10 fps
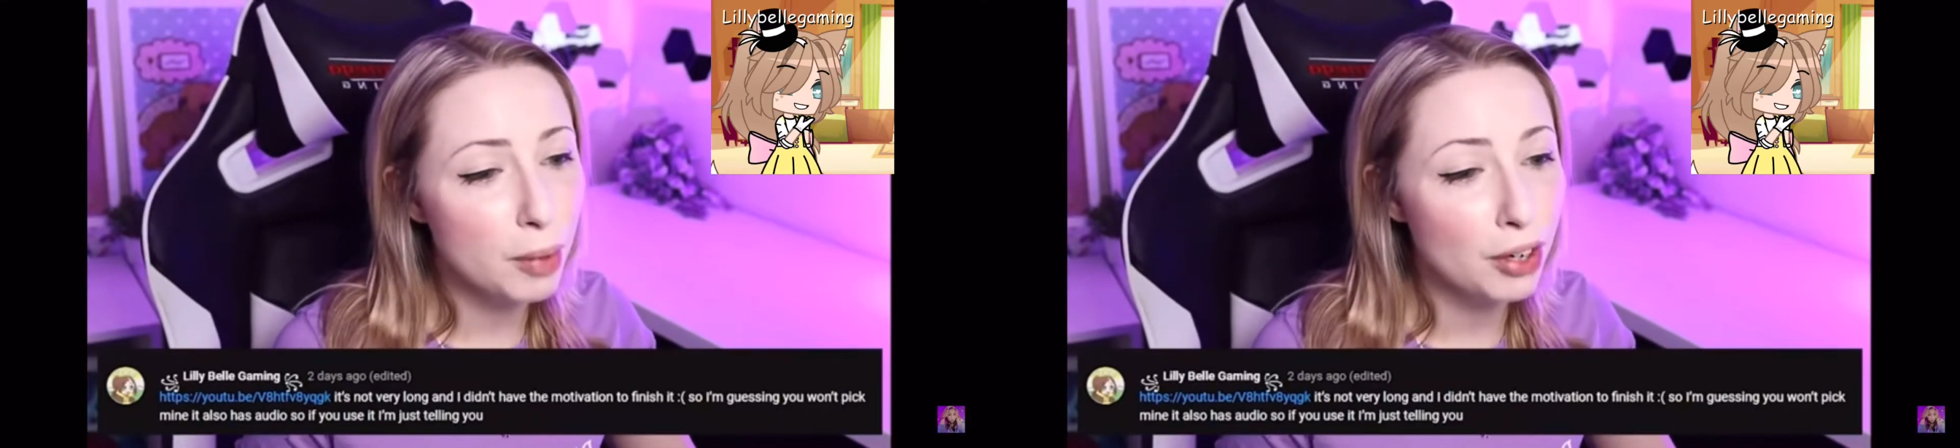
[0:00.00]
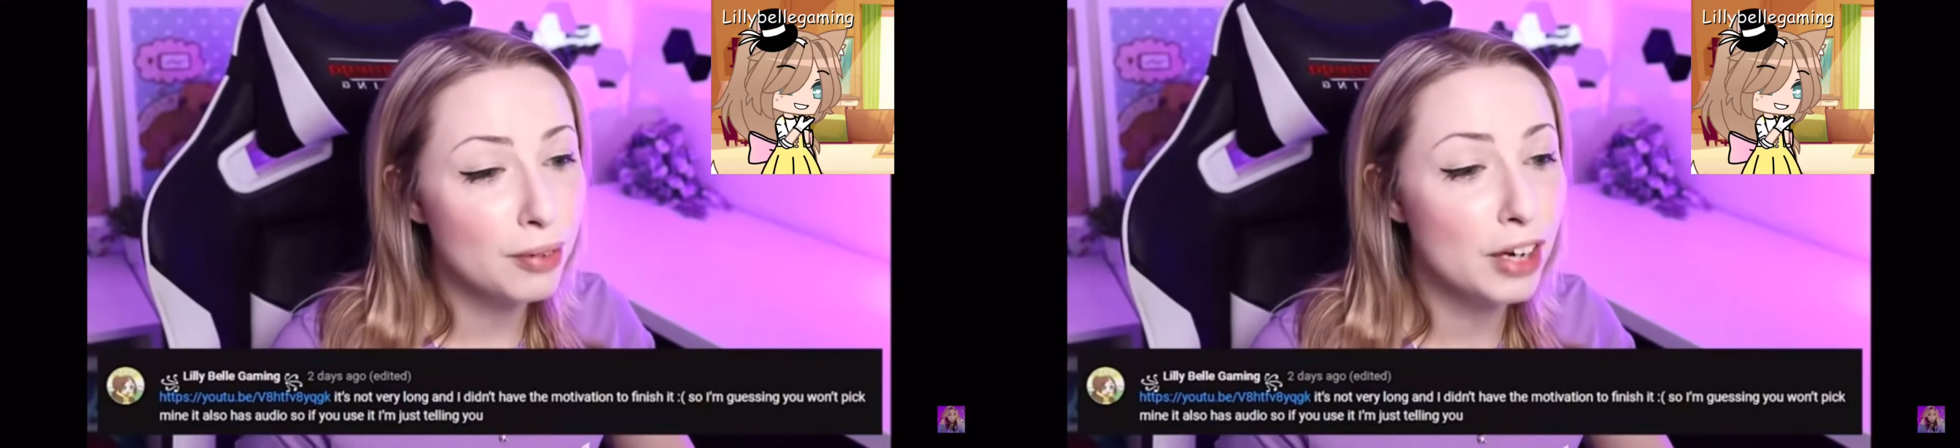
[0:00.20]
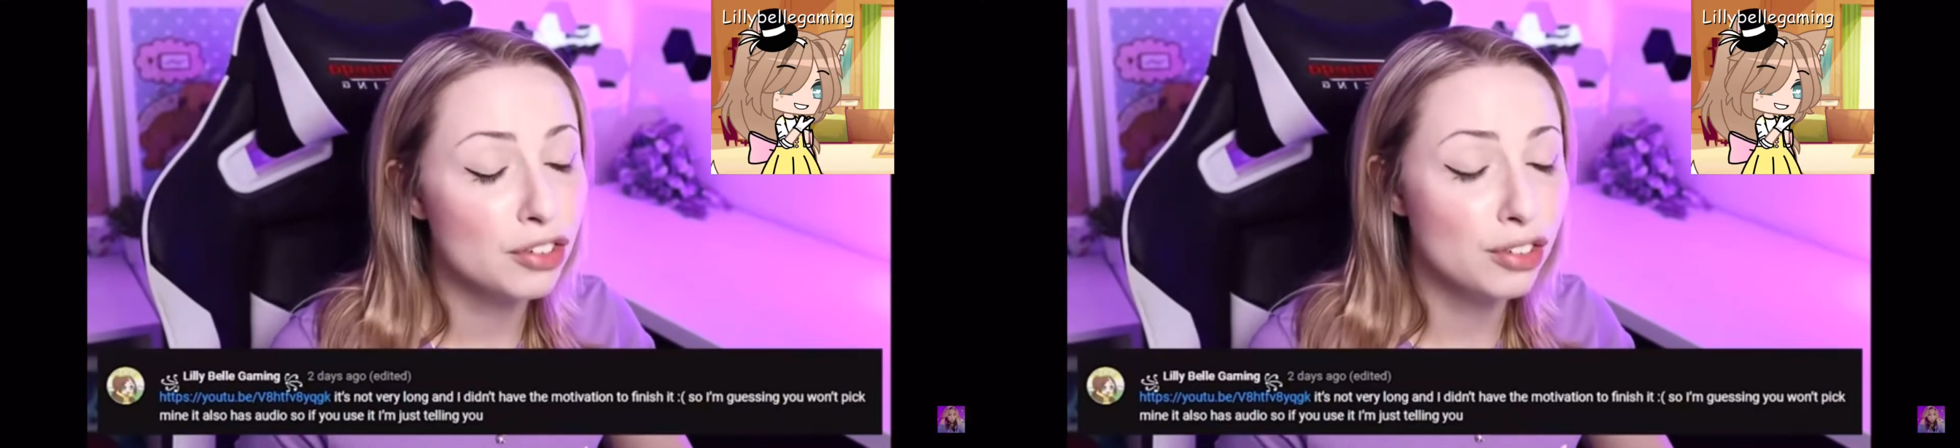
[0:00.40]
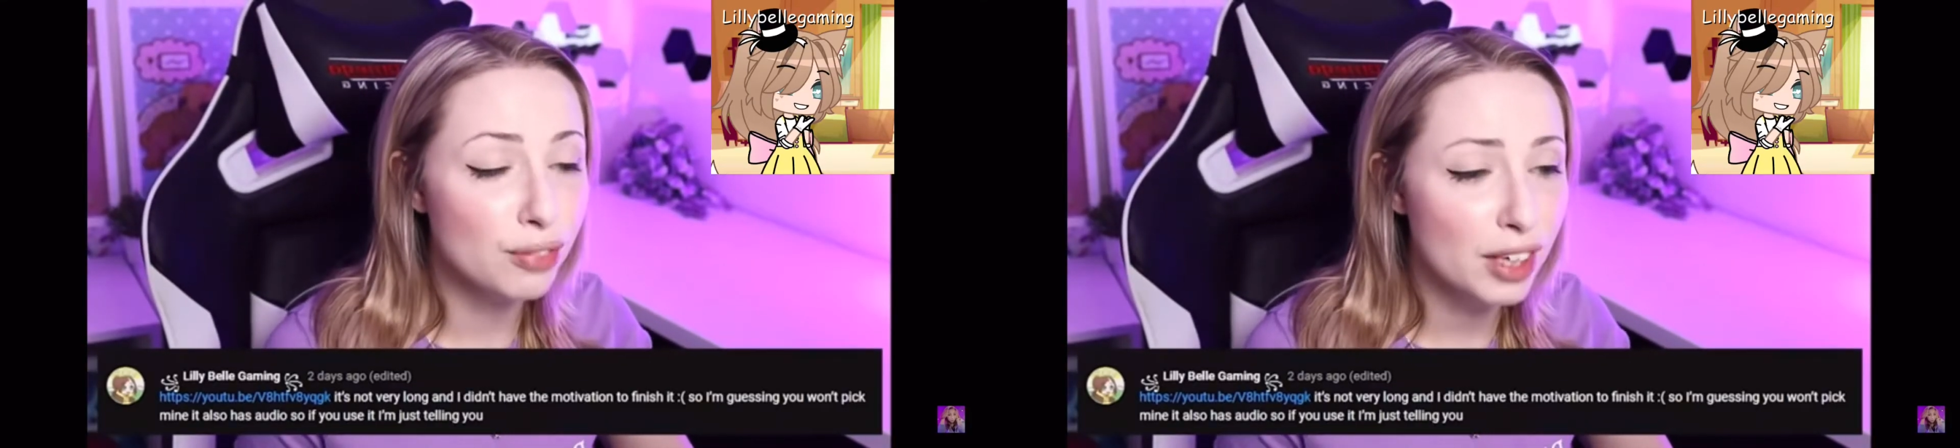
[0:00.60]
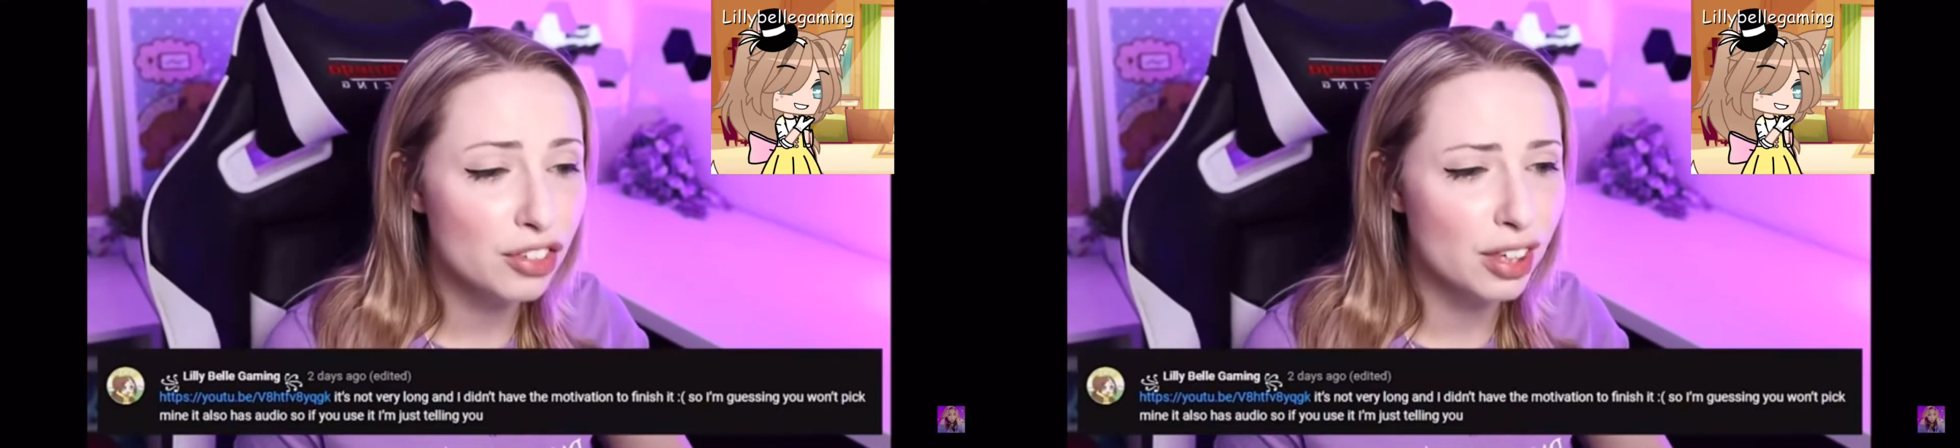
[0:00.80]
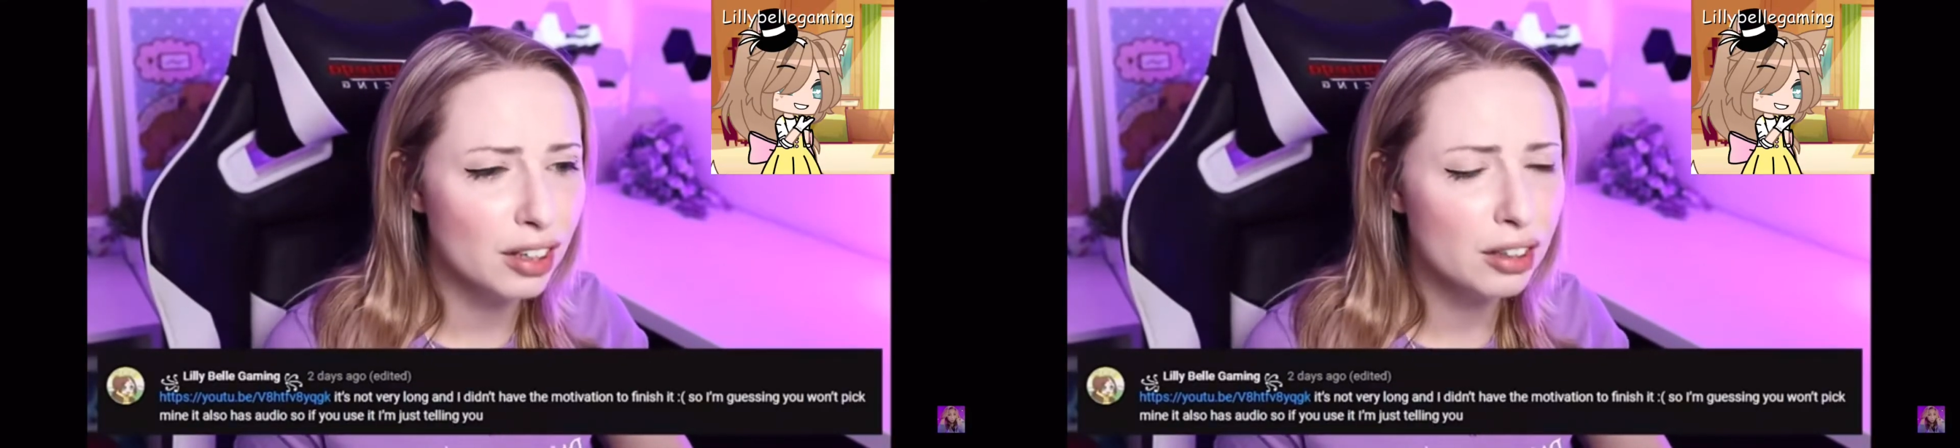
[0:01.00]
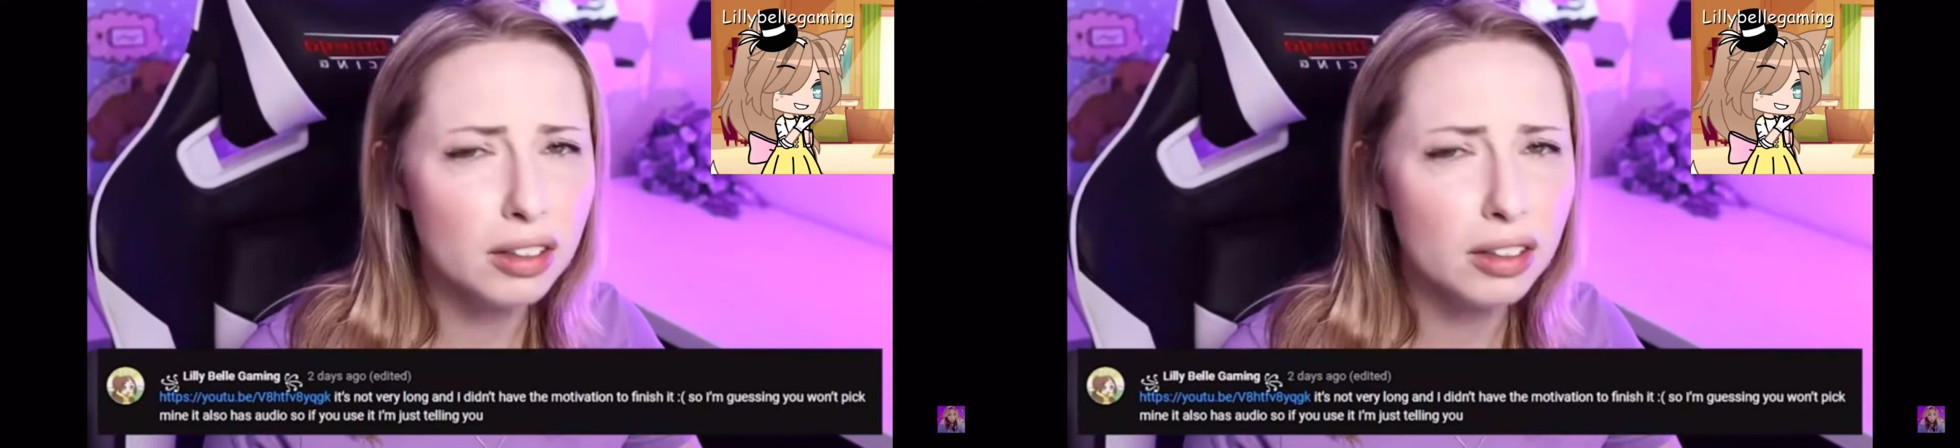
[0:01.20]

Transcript: motivation to finish it.